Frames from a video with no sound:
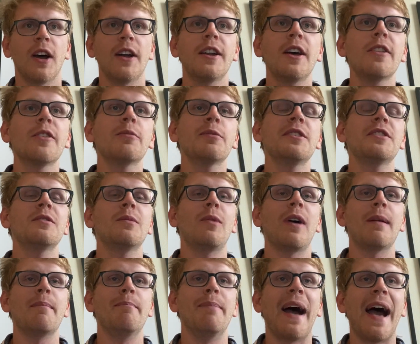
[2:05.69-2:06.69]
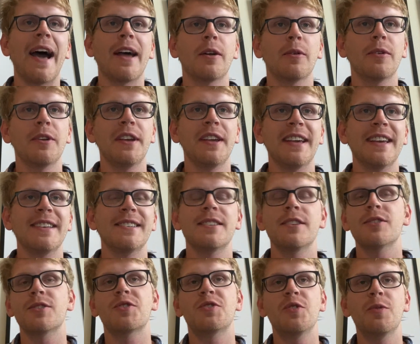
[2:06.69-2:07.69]
Another reason why battery
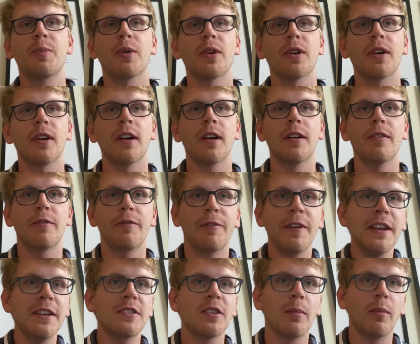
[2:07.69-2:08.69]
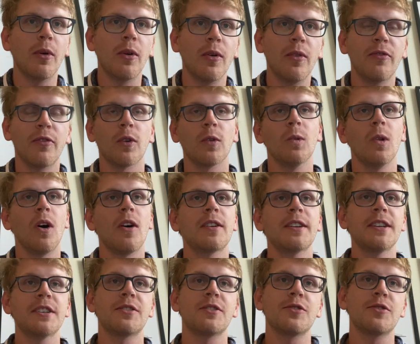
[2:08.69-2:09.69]
isn't super feasible for long
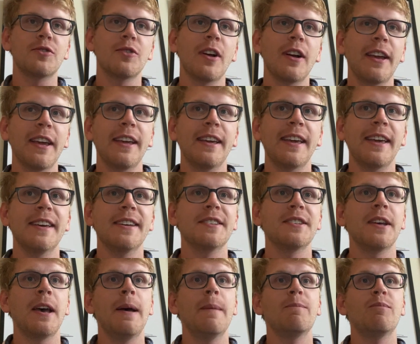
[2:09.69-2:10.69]
distance trucking is